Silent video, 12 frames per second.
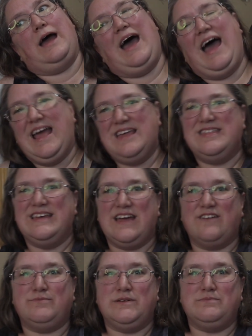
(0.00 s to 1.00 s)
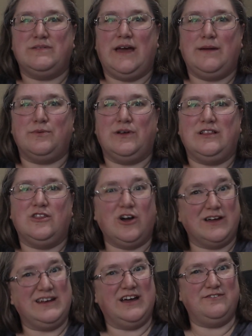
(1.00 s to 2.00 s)
I think I've been blabbering
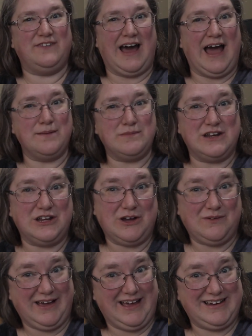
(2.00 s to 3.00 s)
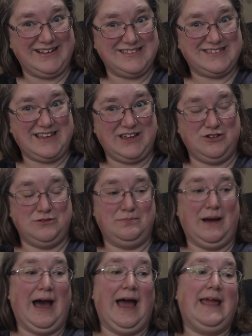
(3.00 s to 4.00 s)
long enough. I'm going to go ahead and say
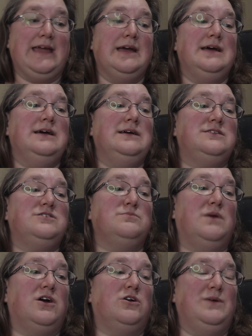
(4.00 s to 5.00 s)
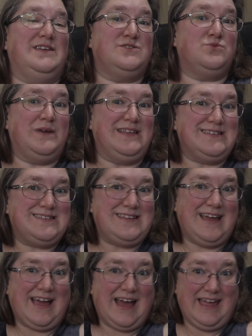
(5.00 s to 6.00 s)
goodbye. Tomorrow is
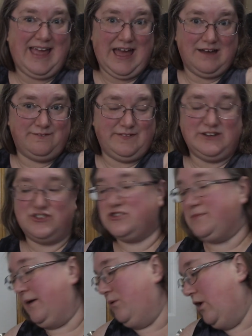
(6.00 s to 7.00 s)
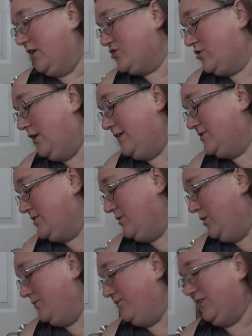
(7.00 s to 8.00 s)
Wednesday. I have finished my washcloth, so
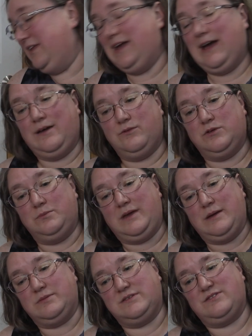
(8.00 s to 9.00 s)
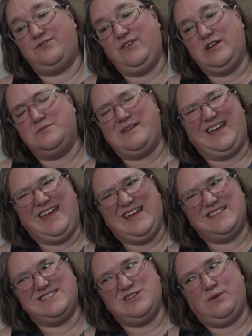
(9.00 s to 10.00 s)
hopefully I will be able to film. I
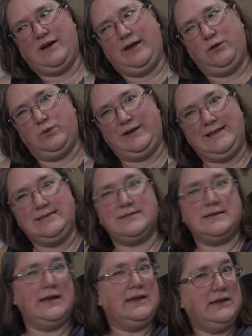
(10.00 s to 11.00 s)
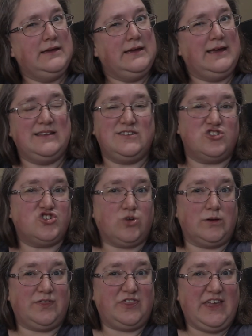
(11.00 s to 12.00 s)
can't see why I wouldn't. It's a
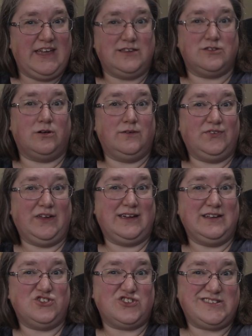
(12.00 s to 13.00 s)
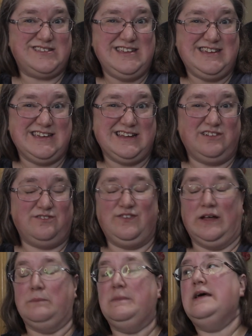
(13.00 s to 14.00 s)
short thing, so hopefully I can just sneak in and
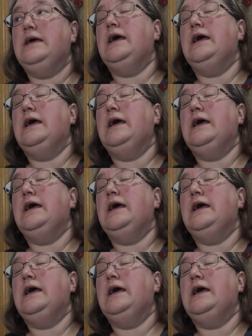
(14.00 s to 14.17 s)
film.